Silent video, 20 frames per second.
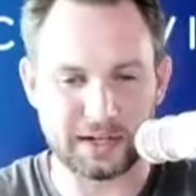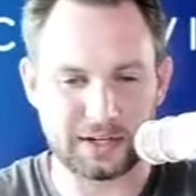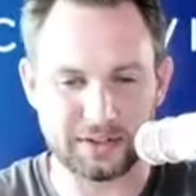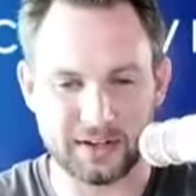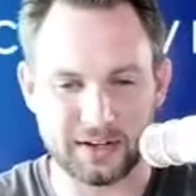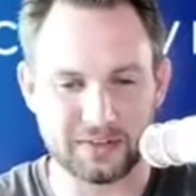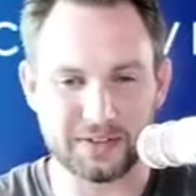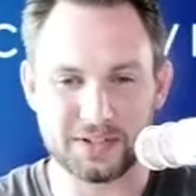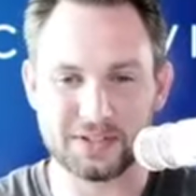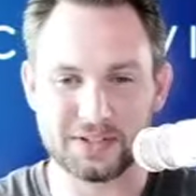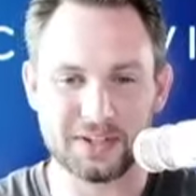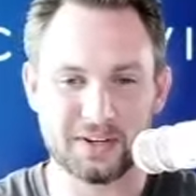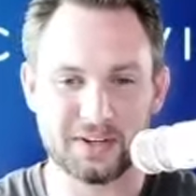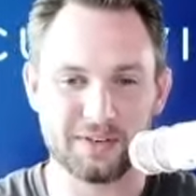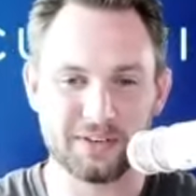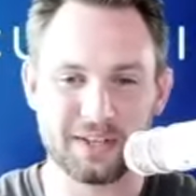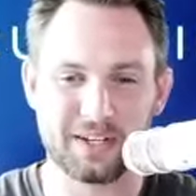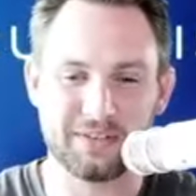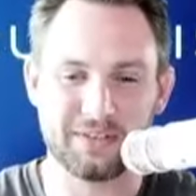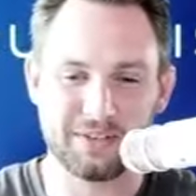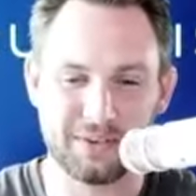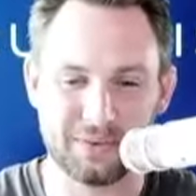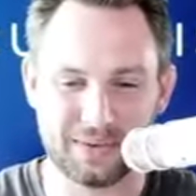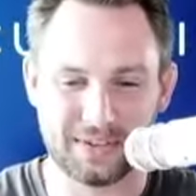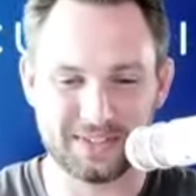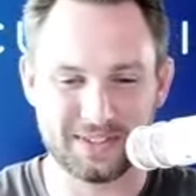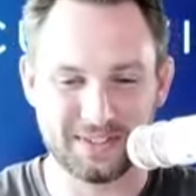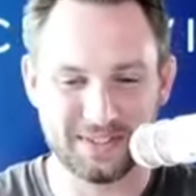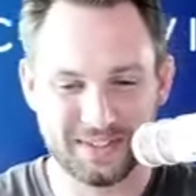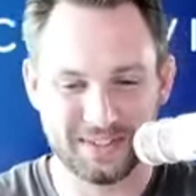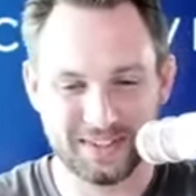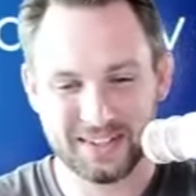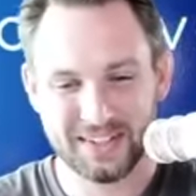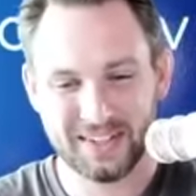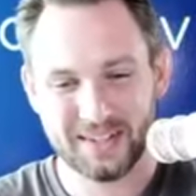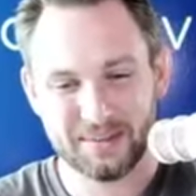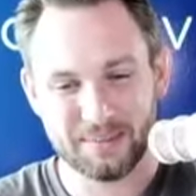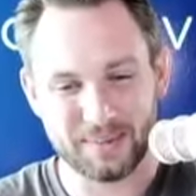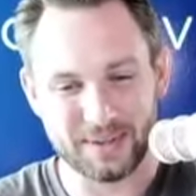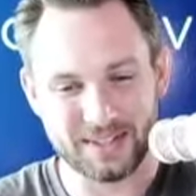You don't have to share everything you don't want to,
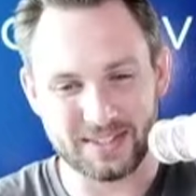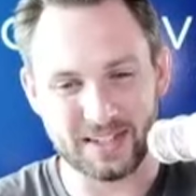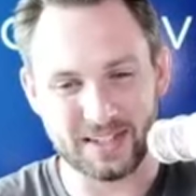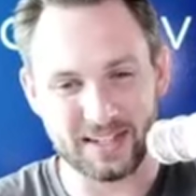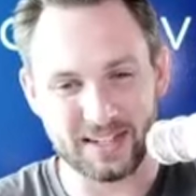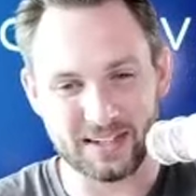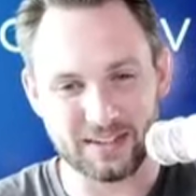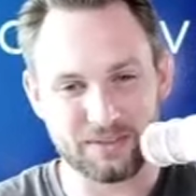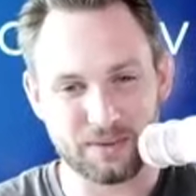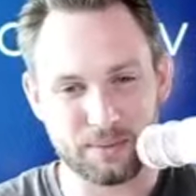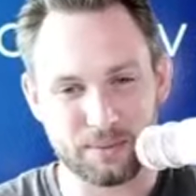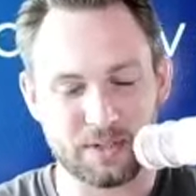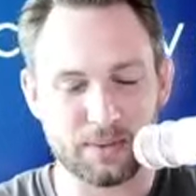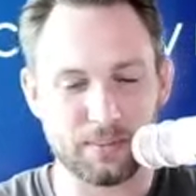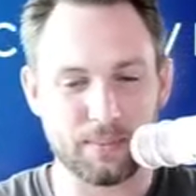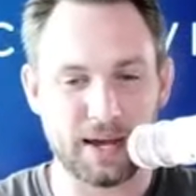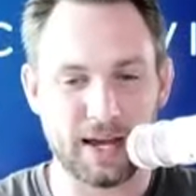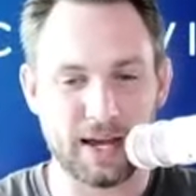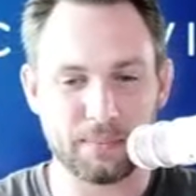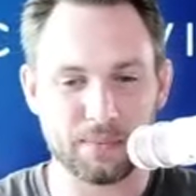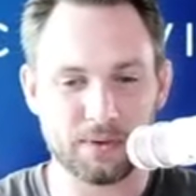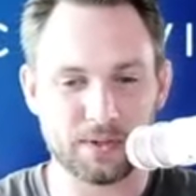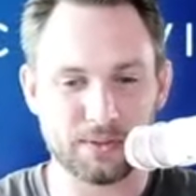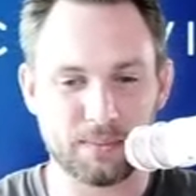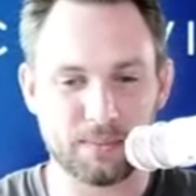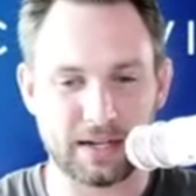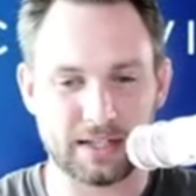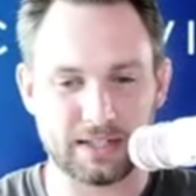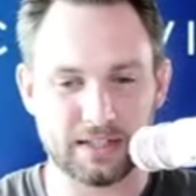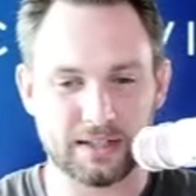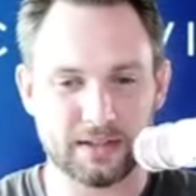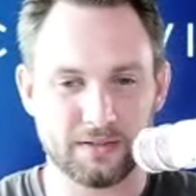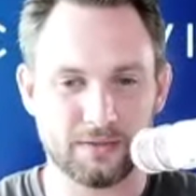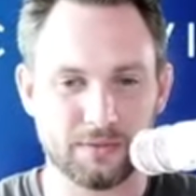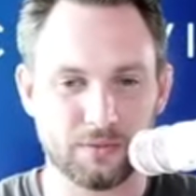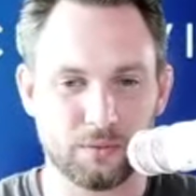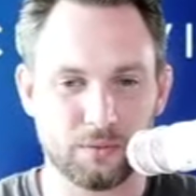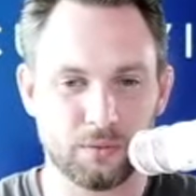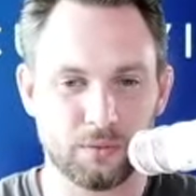but from a demand perspective,